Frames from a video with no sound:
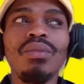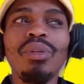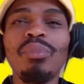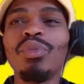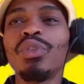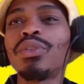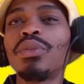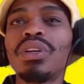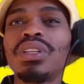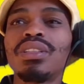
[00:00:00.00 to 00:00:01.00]
people
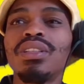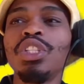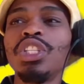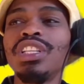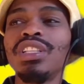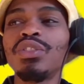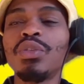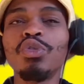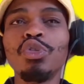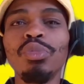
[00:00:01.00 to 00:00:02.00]
thought it is
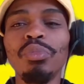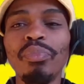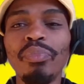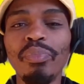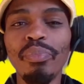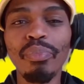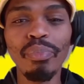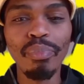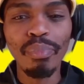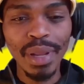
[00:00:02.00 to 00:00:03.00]
going to be
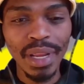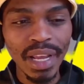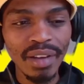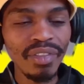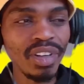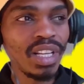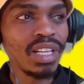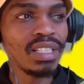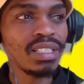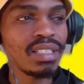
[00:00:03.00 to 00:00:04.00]
Pan
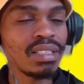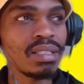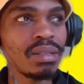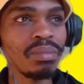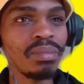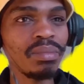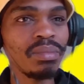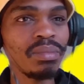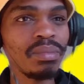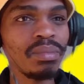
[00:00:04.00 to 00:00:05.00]
Africanism,
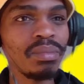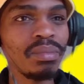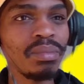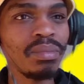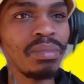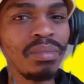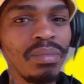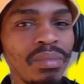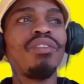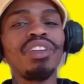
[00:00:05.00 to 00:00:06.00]
which says
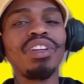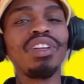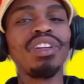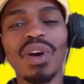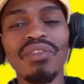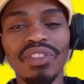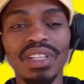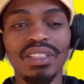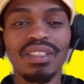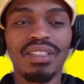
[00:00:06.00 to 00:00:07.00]
Africa is for
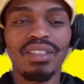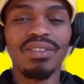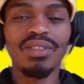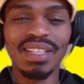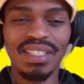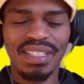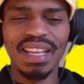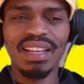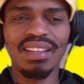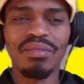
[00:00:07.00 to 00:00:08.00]
Africans. You
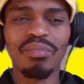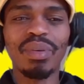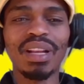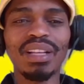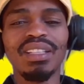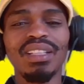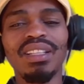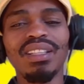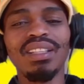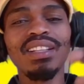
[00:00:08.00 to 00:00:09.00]
understand? But
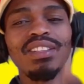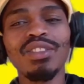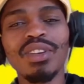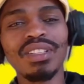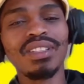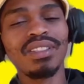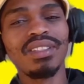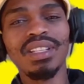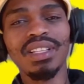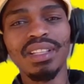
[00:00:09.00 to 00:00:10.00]
that is not
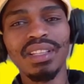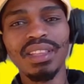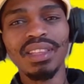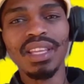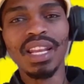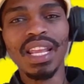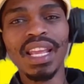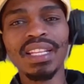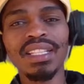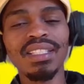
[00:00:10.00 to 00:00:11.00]
the
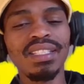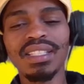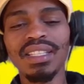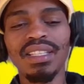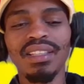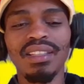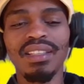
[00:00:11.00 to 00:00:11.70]
ANC